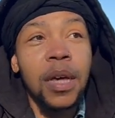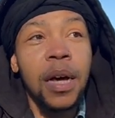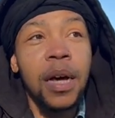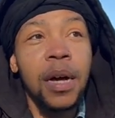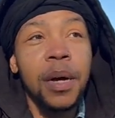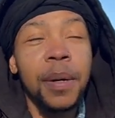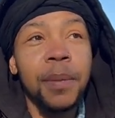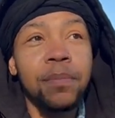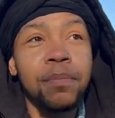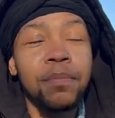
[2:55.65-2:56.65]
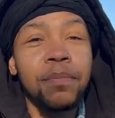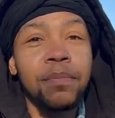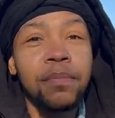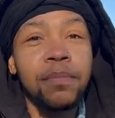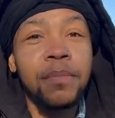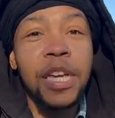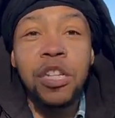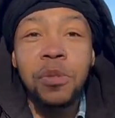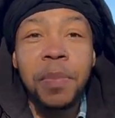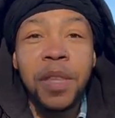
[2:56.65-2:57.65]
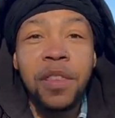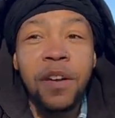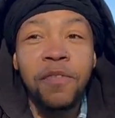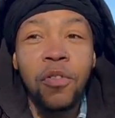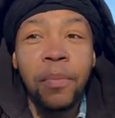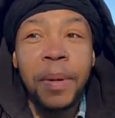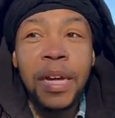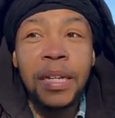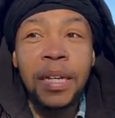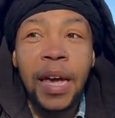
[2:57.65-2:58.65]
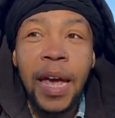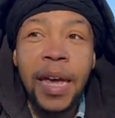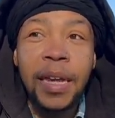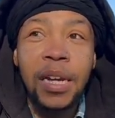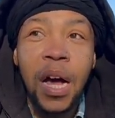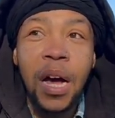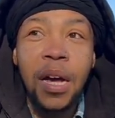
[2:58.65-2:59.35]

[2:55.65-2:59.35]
Um, he's been there for me, and